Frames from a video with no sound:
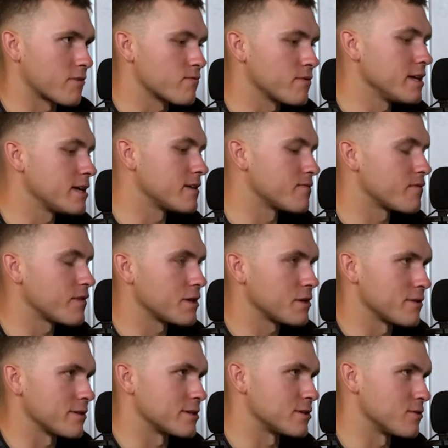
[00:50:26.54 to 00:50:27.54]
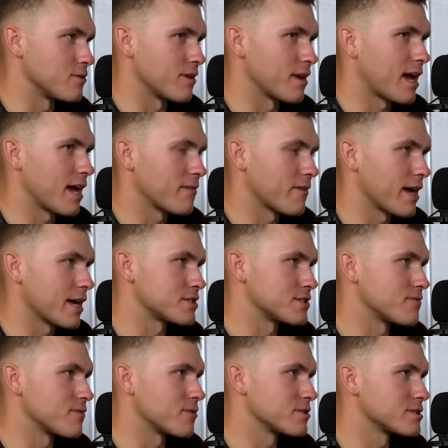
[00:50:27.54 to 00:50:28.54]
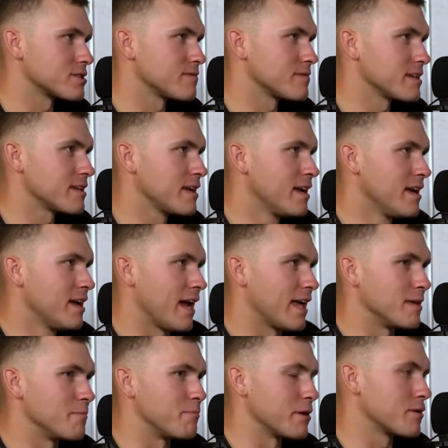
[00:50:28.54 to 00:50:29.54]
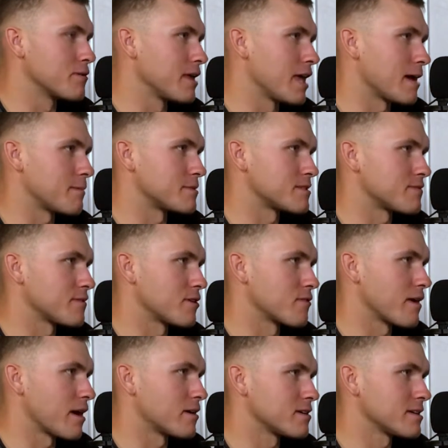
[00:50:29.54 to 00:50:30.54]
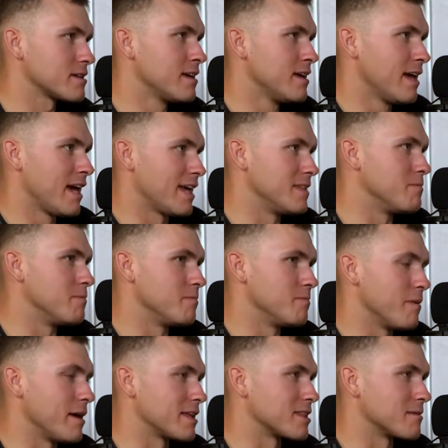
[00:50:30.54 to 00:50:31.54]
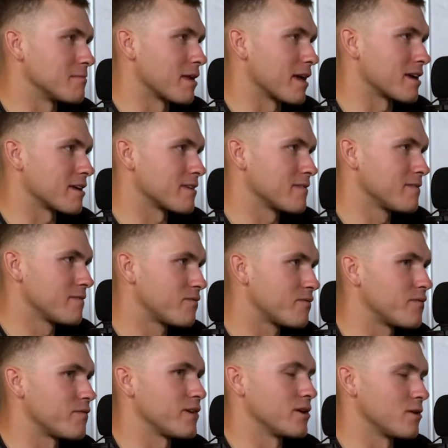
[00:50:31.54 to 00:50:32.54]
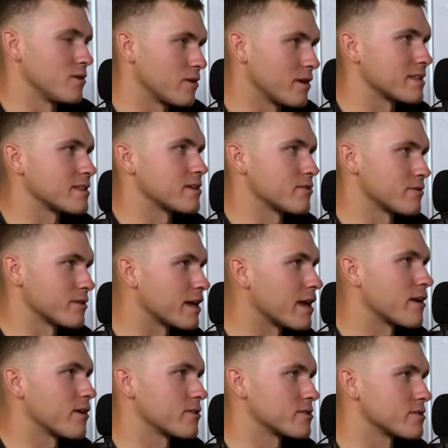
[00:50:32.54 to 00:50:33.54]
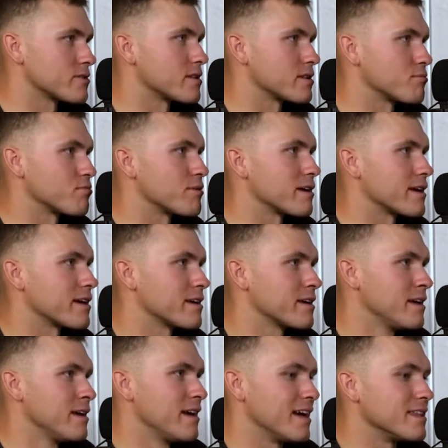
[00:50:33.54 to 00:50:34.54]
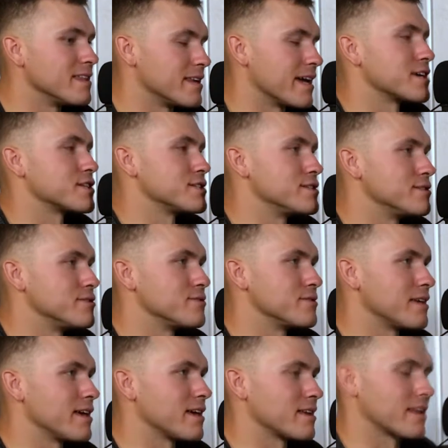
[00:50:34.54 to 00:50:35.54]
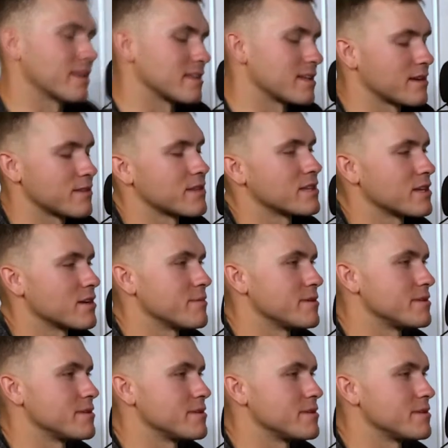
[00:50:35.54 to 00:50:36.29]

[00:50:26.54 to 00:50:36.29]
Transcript: reconfigure it to a live action version of it and then build the atmosphere around it and make them like feel like they're the character that they're playing and then actually do the game. Like I think that'd be